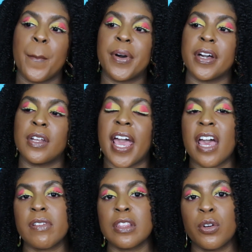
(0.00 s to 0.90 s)
But
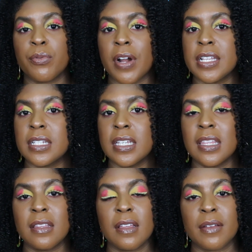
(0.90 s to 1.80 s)
having low porosity,
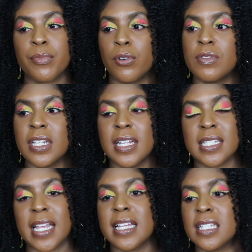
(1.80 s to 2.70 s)
protein is
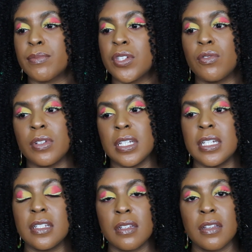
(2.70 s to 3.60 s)
not something you
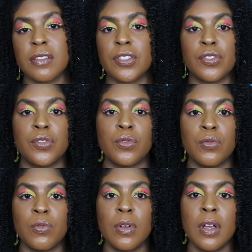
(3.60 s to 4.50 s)
need to
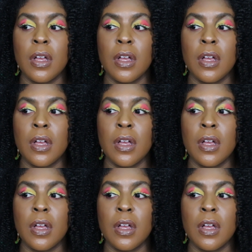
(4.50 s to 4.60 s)
do